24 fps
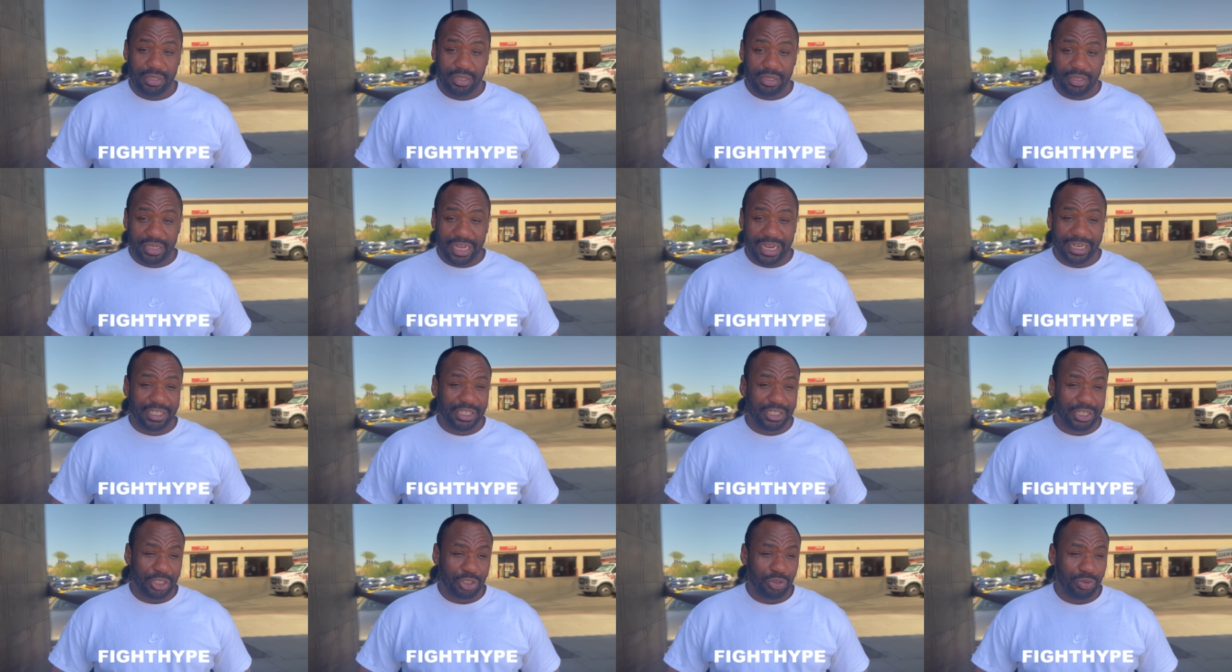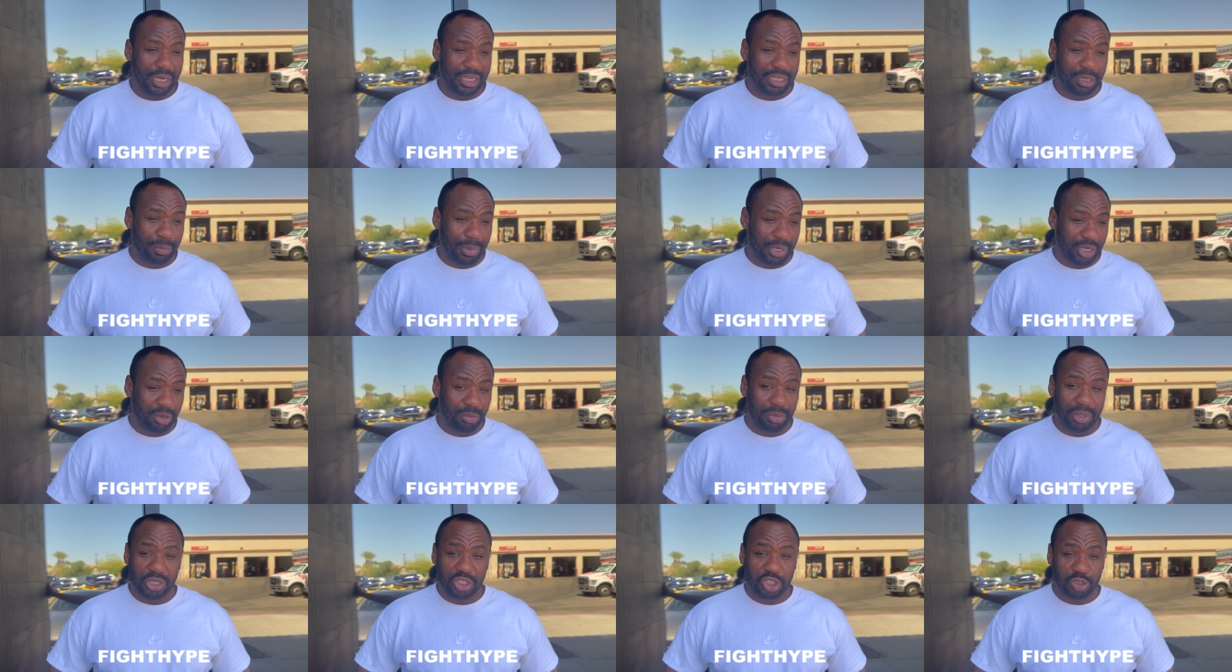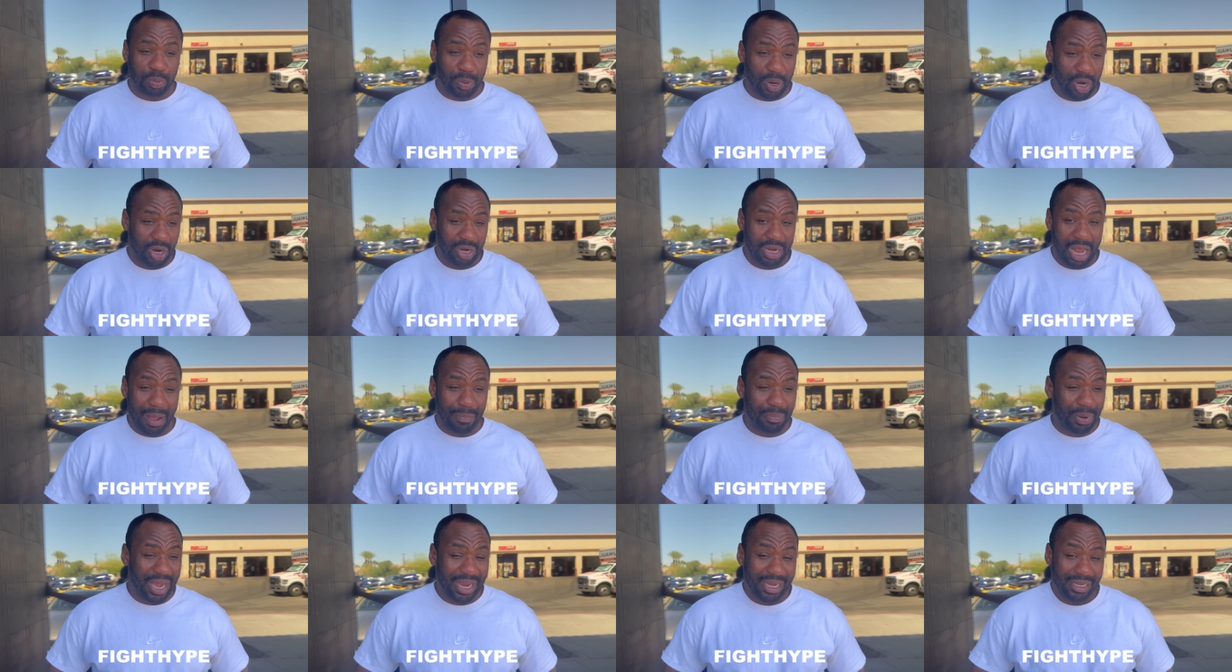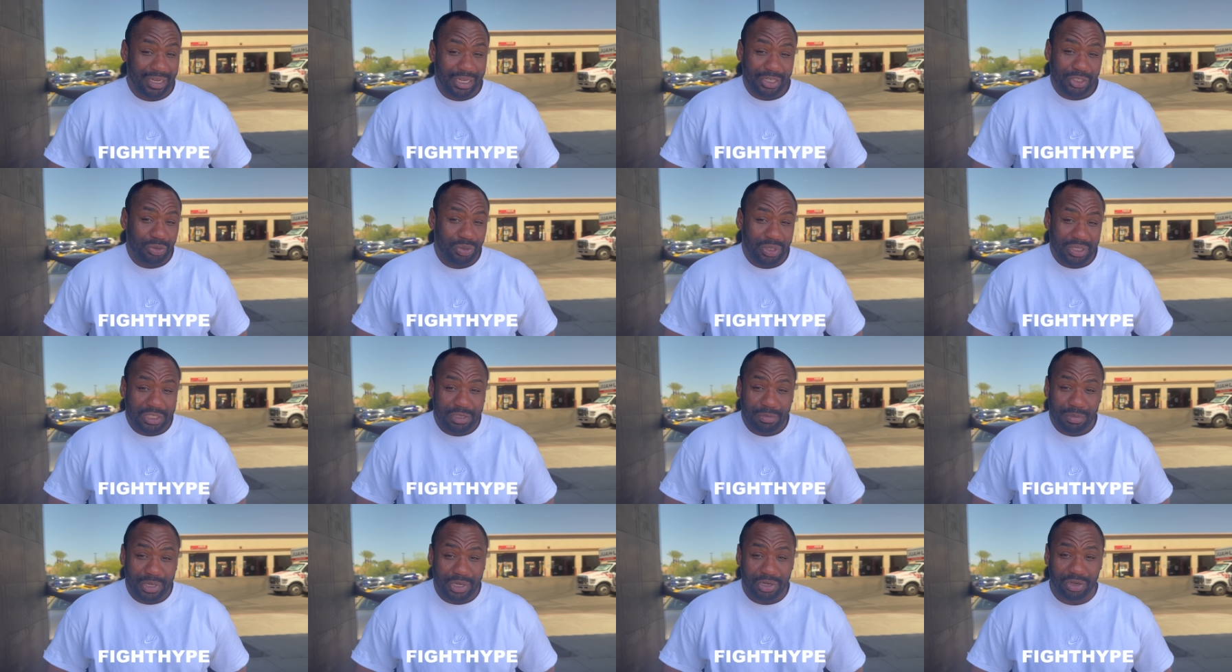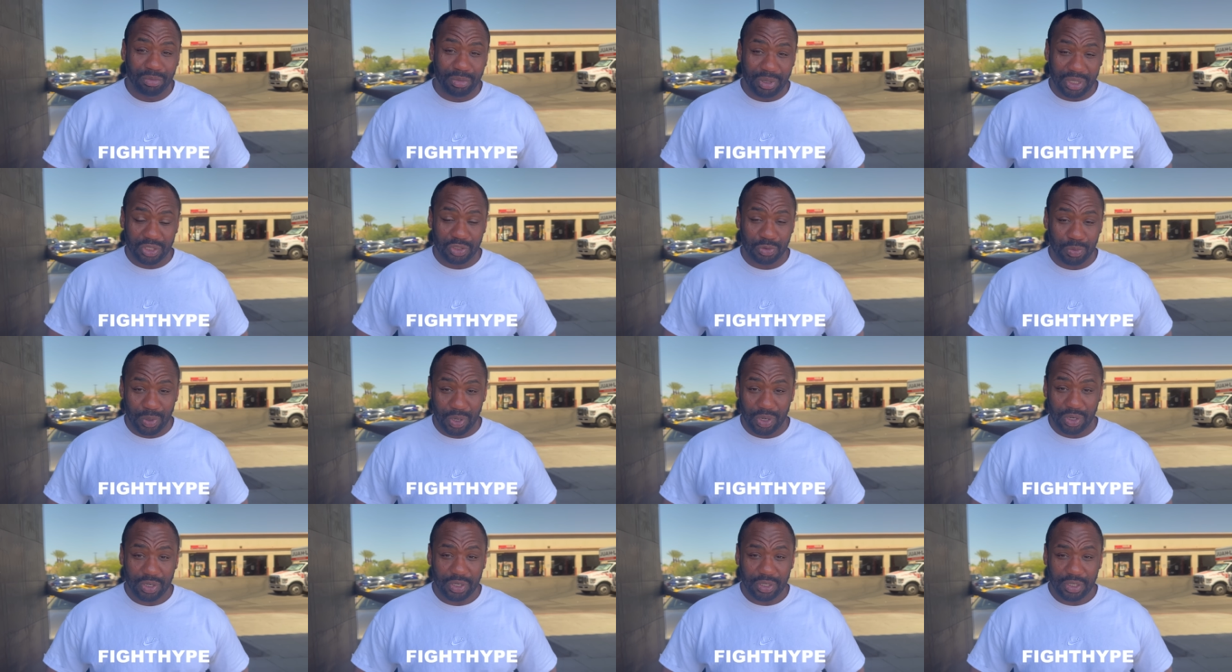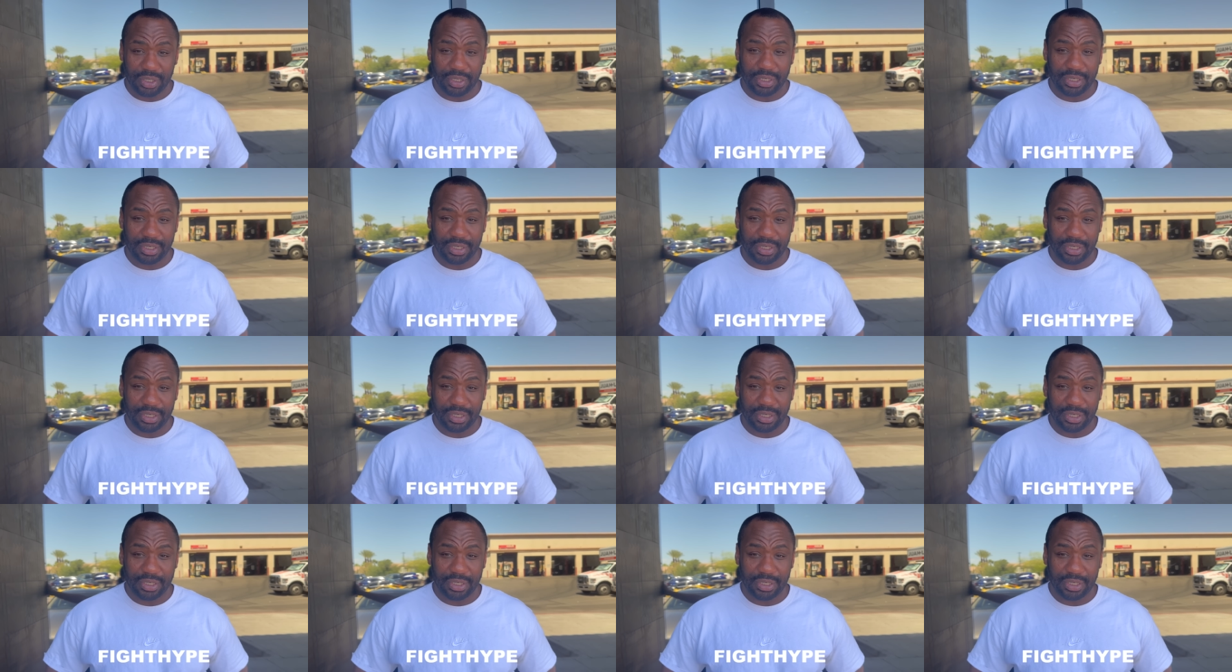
Like just because you got the better of me in sparring, I probably let you get the better of me in sparring.